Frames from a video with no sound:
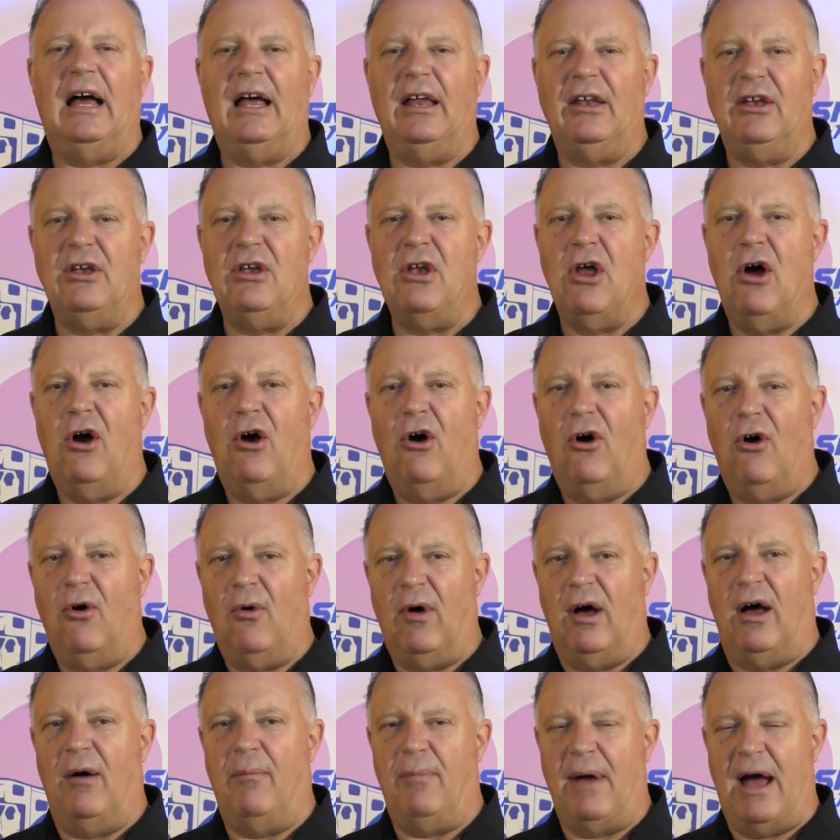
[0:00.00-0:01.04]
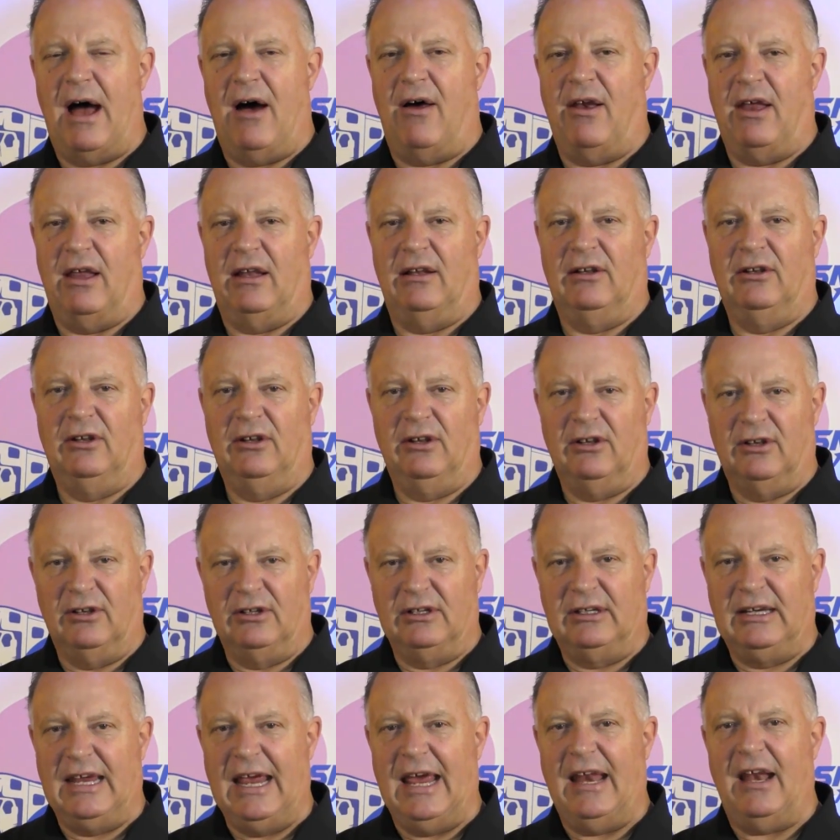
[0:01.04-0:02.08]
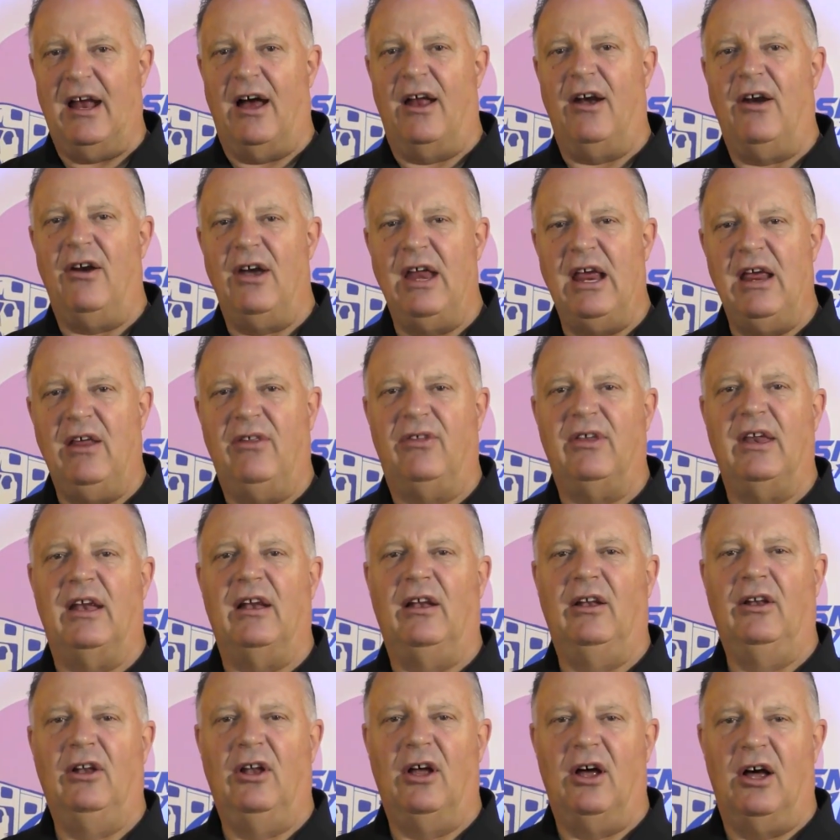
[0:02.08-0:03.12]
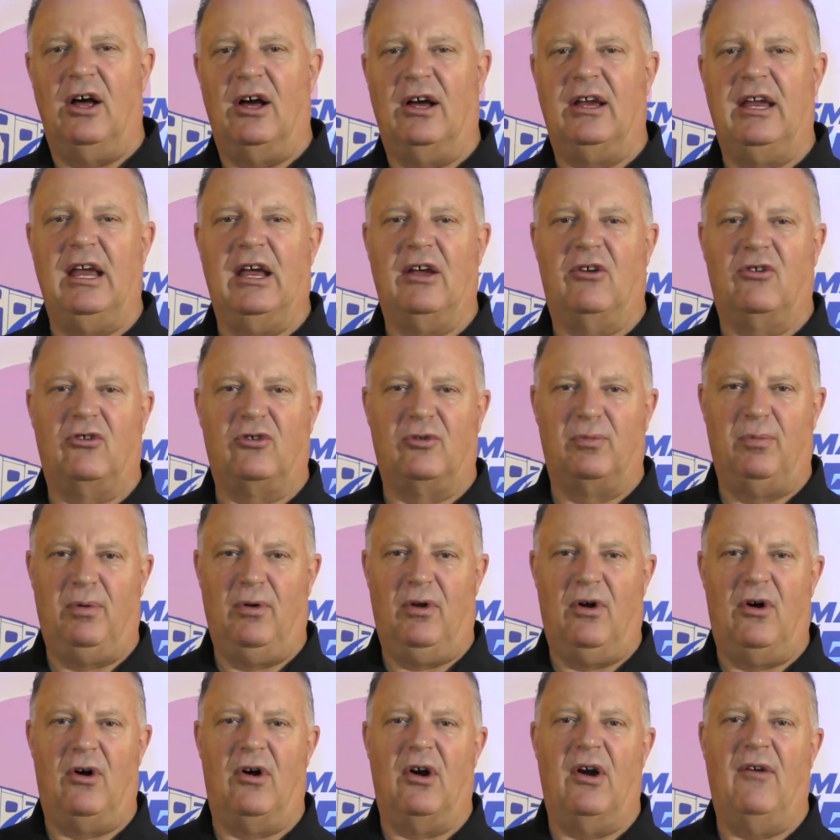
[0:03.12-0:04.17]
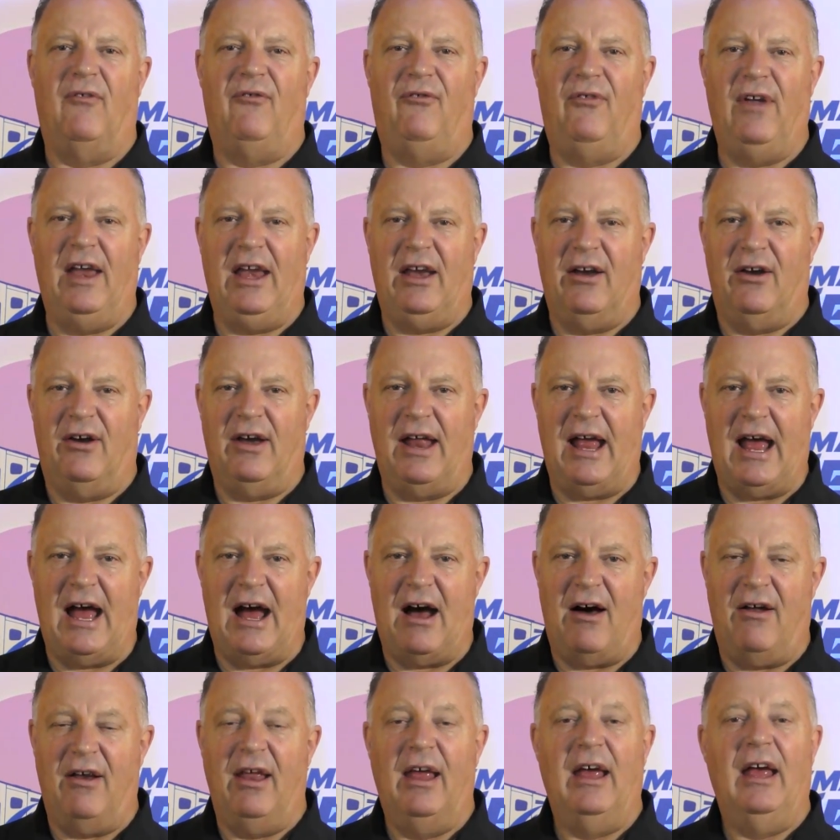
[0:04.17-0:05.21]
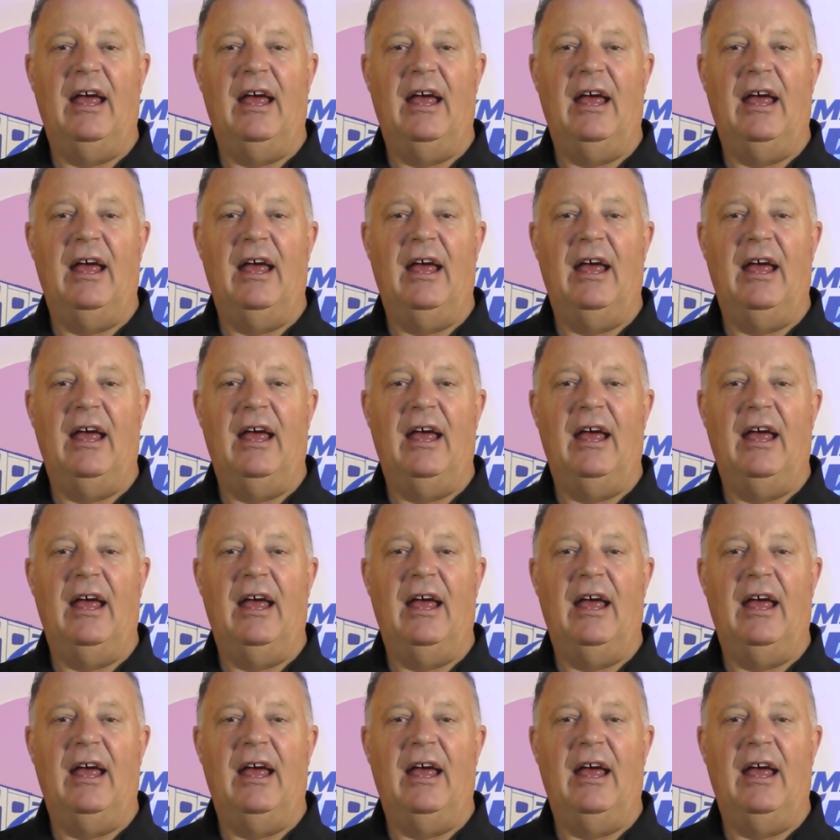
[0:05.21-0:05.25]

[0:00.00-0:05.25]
Know about it. Get underneath it. Look, explore, figure it out.